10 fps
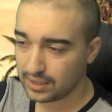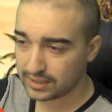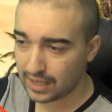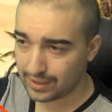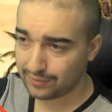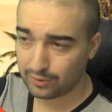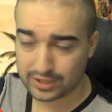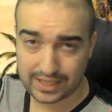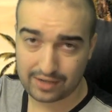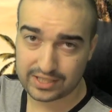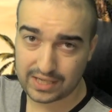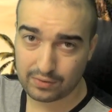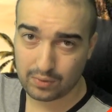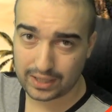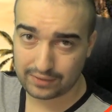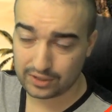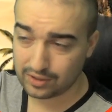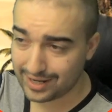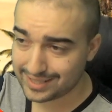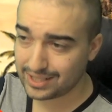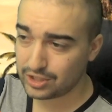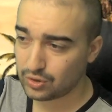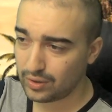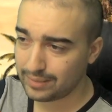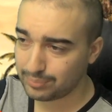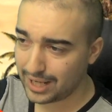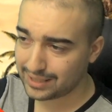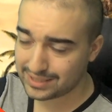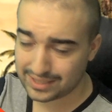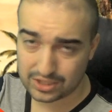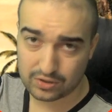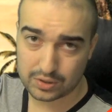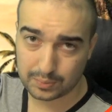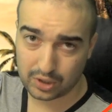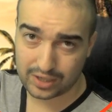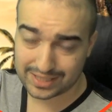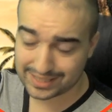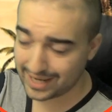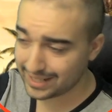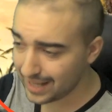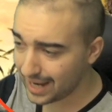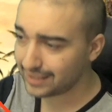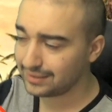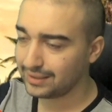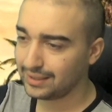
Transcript: Get ready for a series, everyone. If you guys did enjoy, playlist in the description below, as I say again.